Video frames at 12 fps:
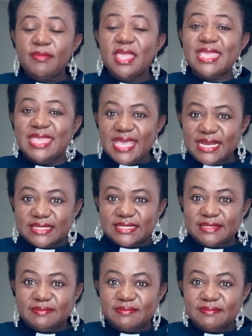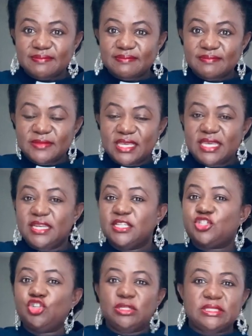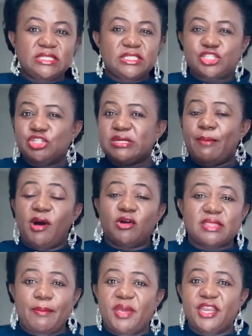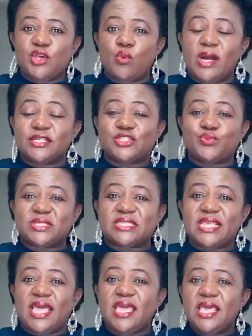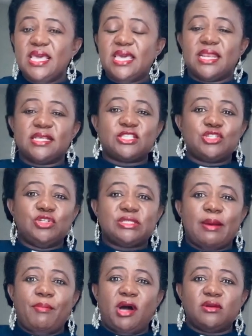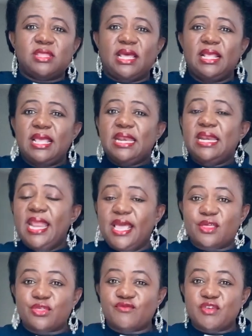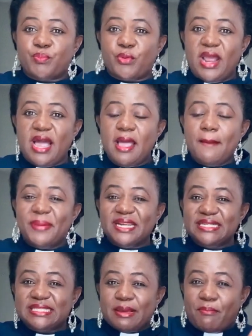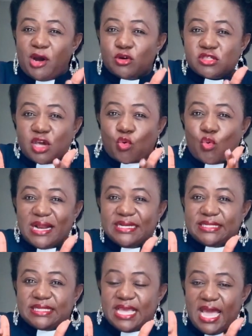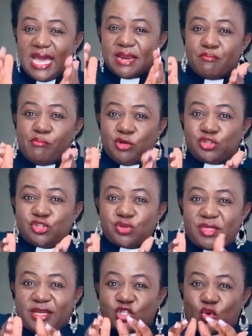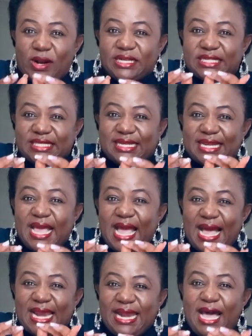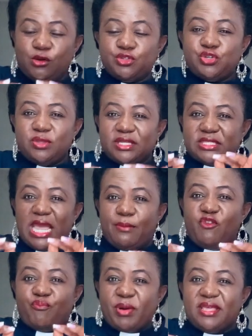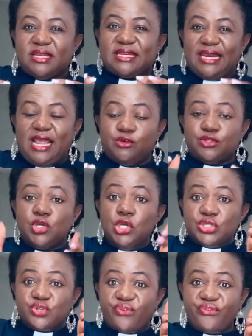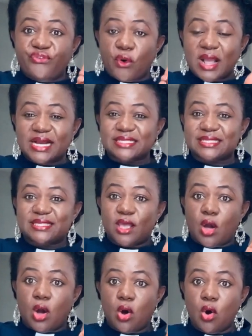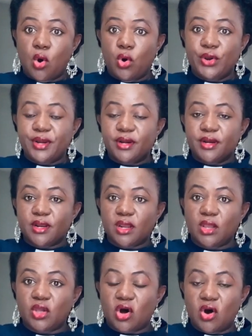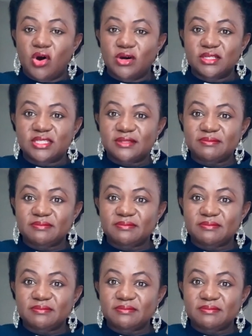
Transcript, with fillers: Yes. It is not, it's not about the many words we say. It is not about the length of the prayer, but it's about the quality and more so that quality that allows you, the time of prayer that allows you to focus on God